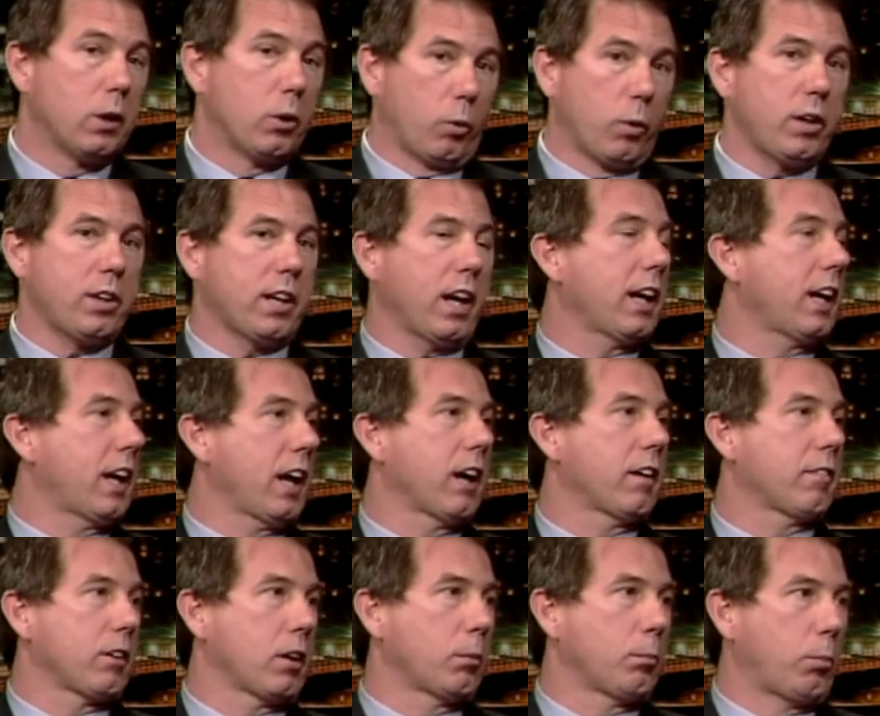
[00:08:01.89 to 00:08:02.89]
We take care
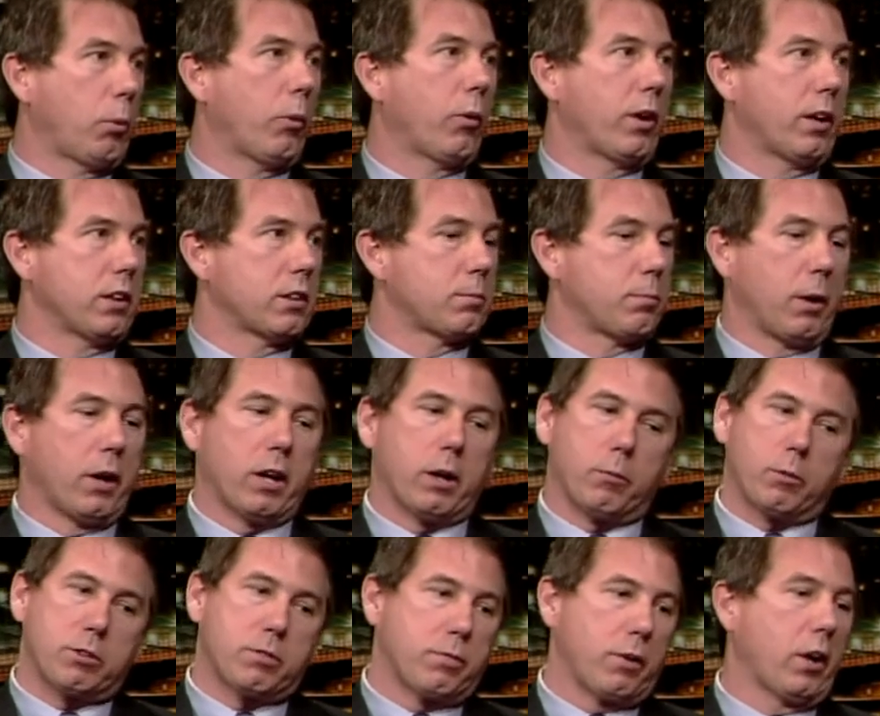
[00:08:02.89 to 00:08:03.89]
of our employees. Marion
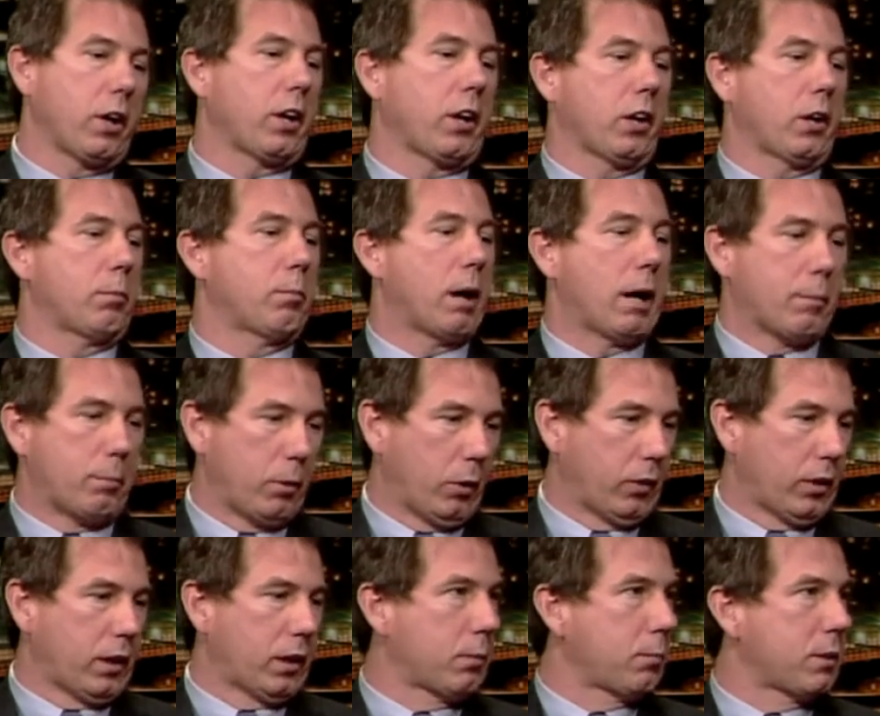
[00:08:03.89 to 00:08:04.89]
was very good about
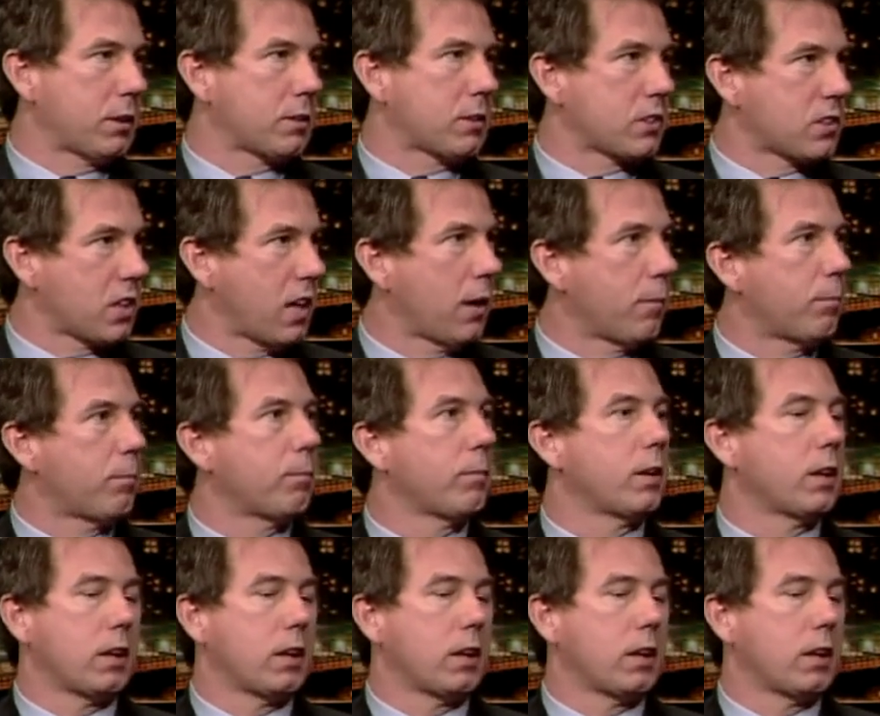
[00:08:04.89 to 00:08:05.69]
building the business up.